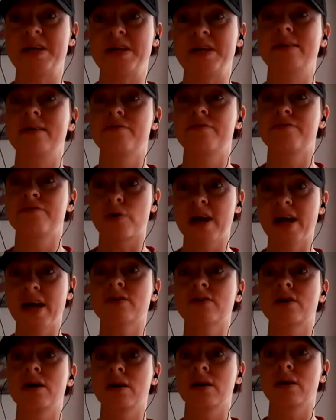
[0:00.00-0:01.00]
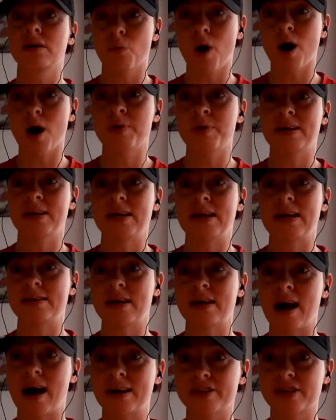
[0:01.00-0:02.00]
being a foreigner and a woman in
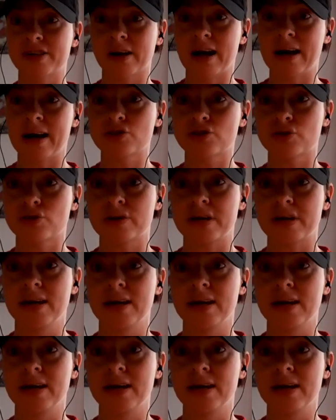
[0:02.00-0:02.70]
the other country.